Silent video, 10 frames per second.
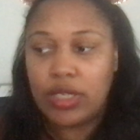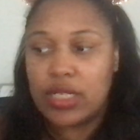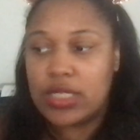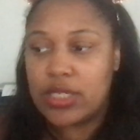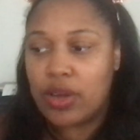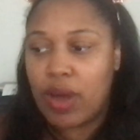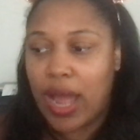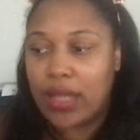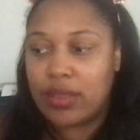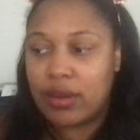So
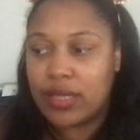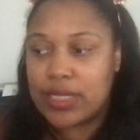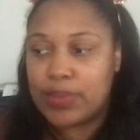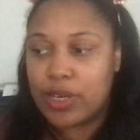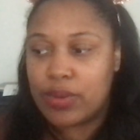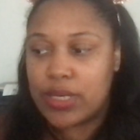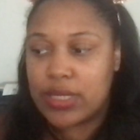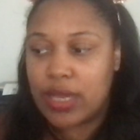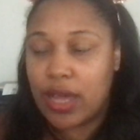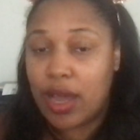I thought this book was
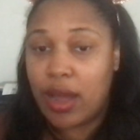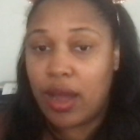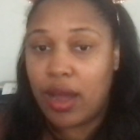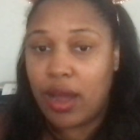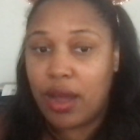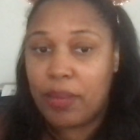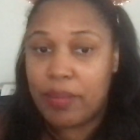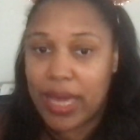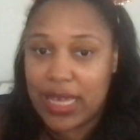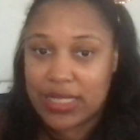
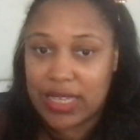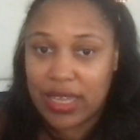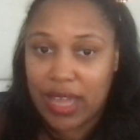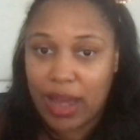amazing.